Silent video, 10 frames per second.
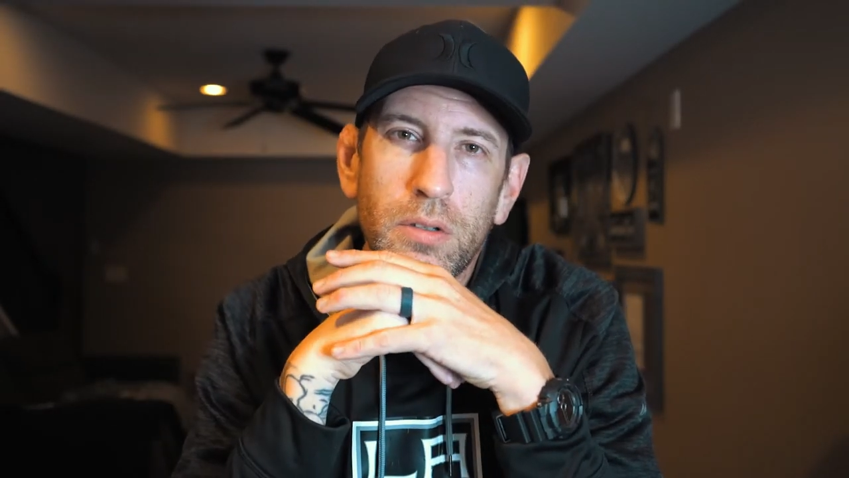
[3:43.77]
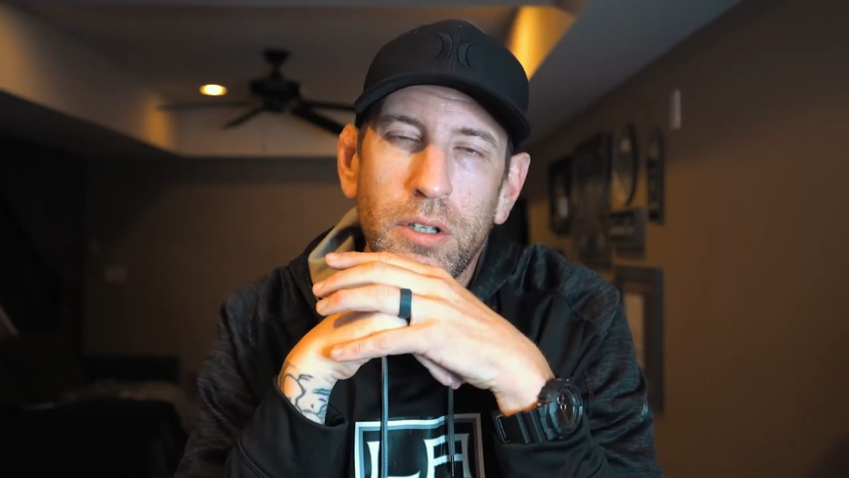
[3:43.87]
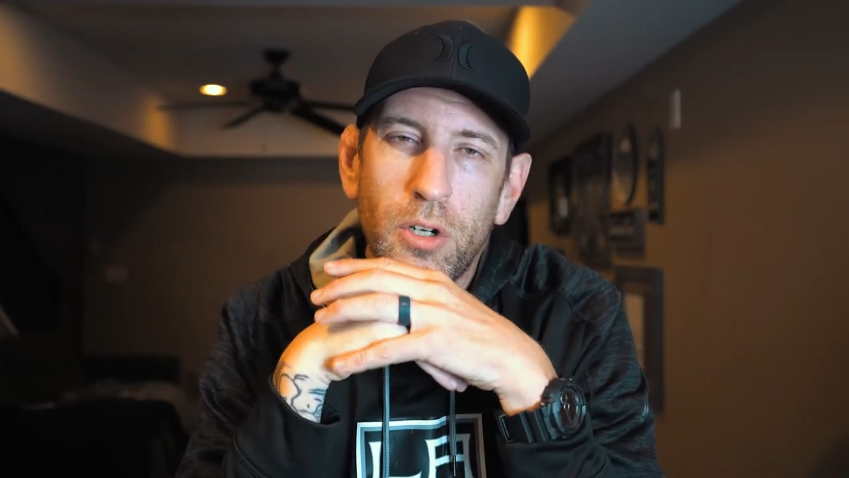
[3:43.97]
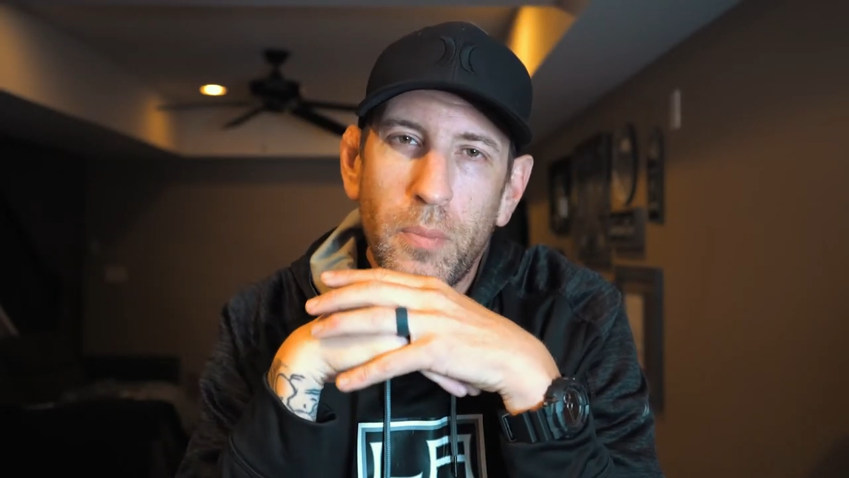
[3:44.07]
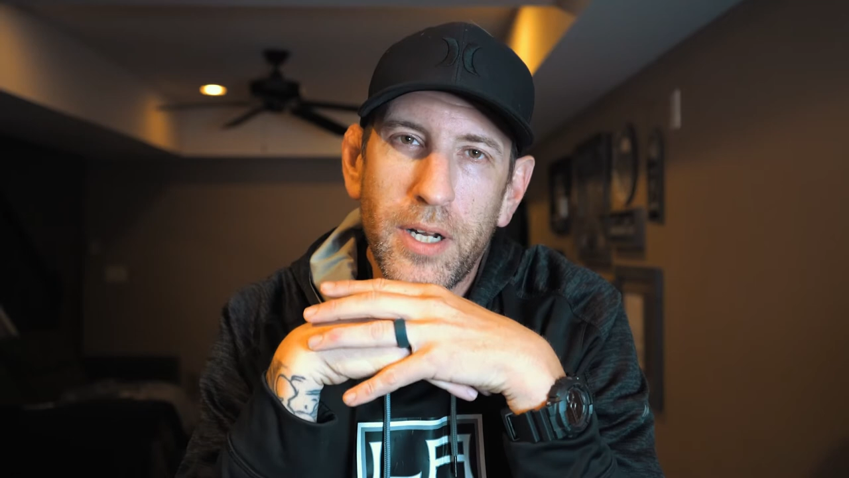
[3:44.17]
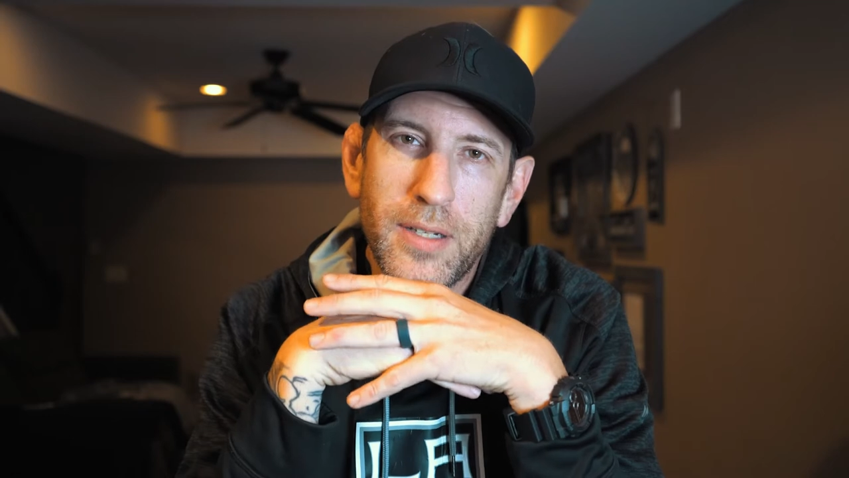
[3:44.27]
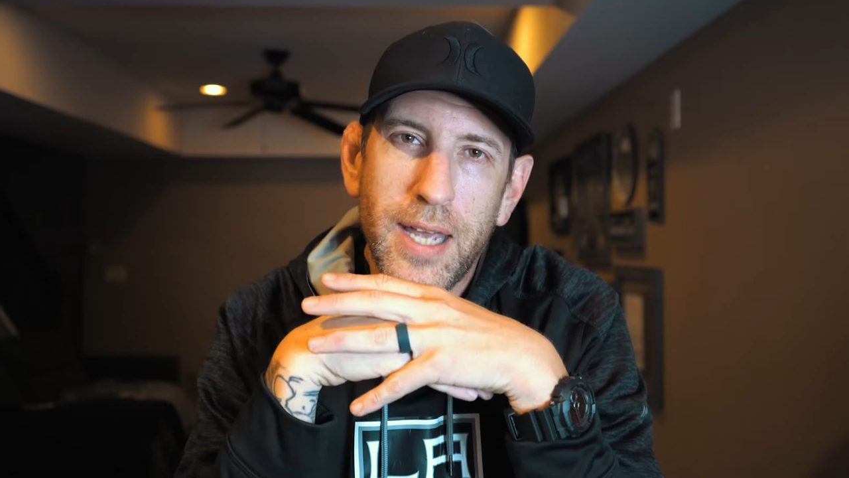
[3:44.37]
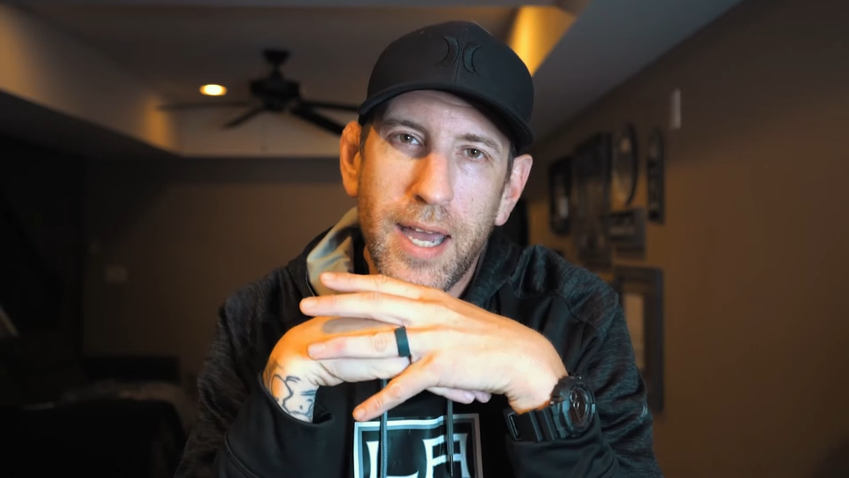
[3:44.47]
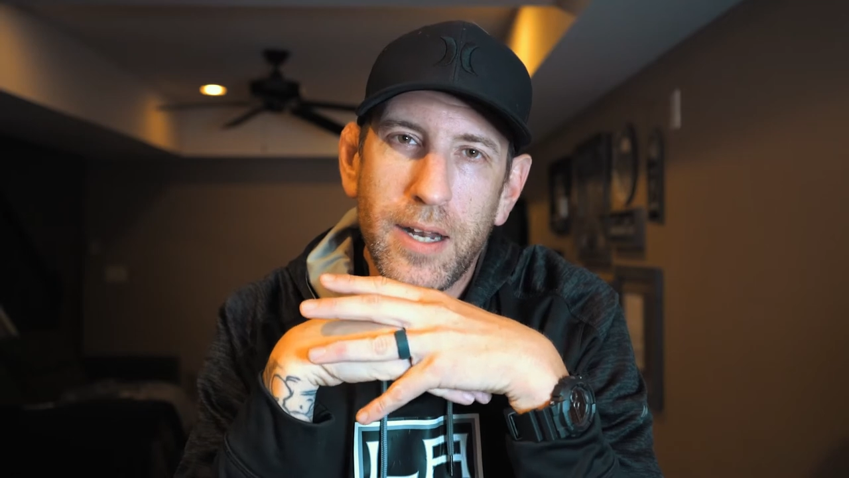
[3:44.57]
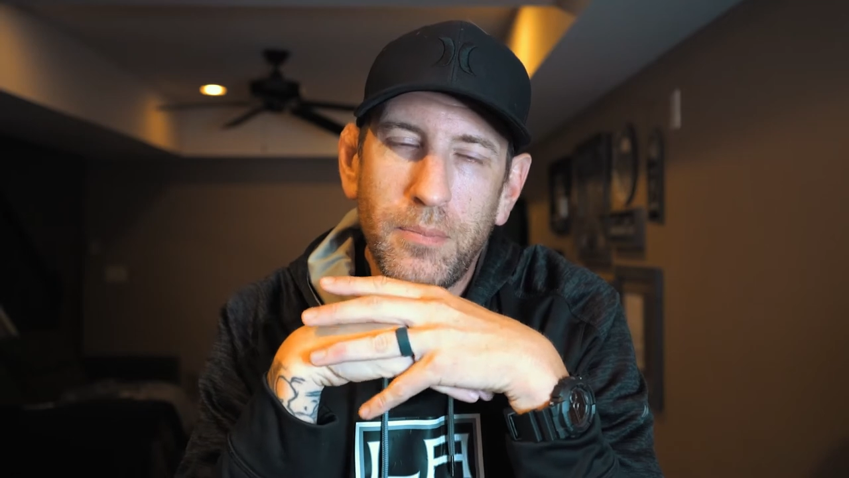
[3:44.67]
Little bit of
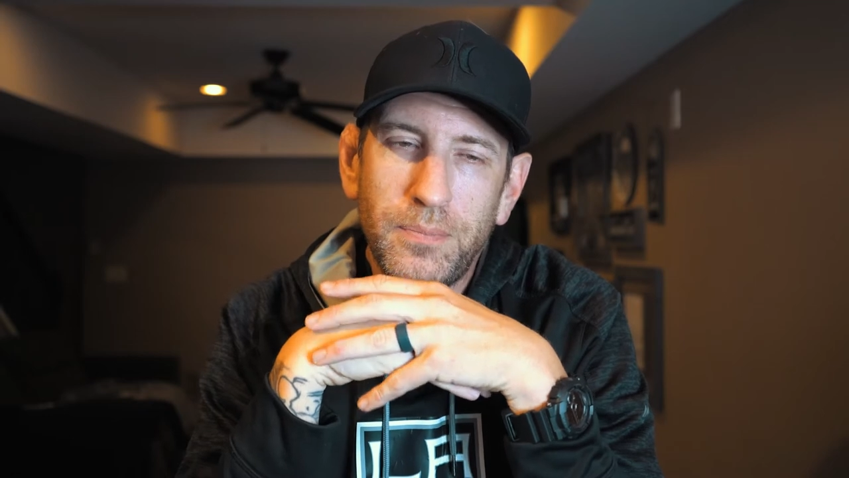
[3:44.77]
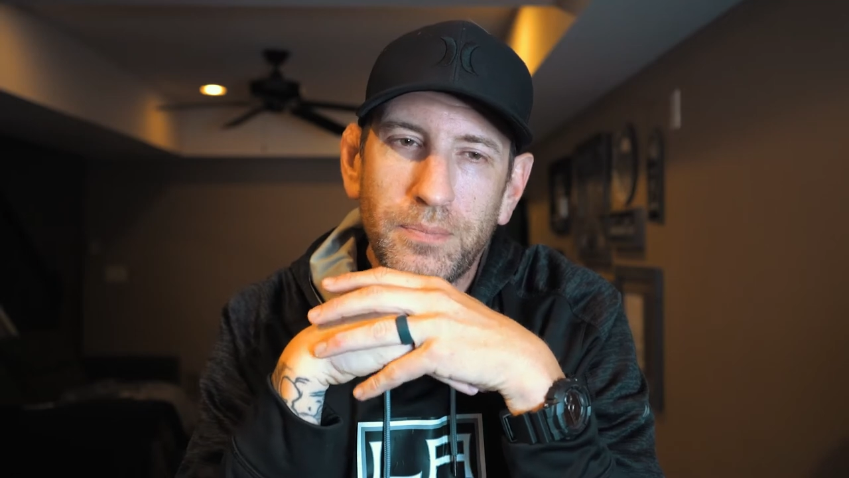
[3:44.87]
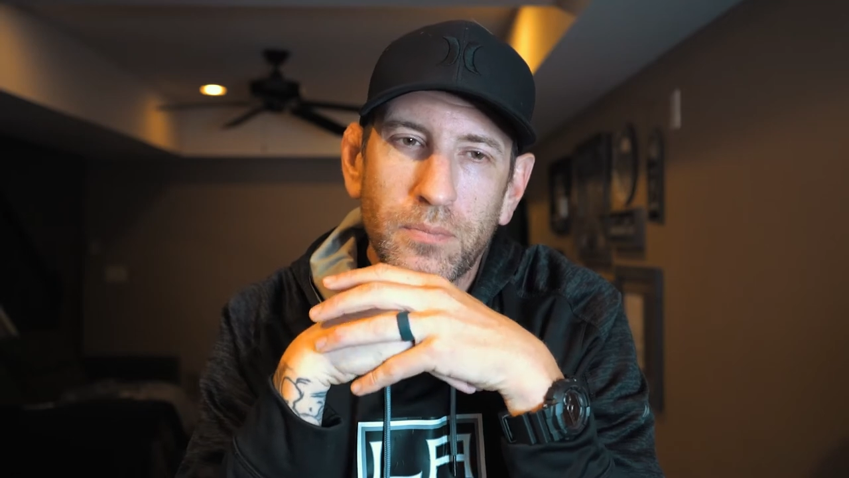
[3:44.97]
tannin.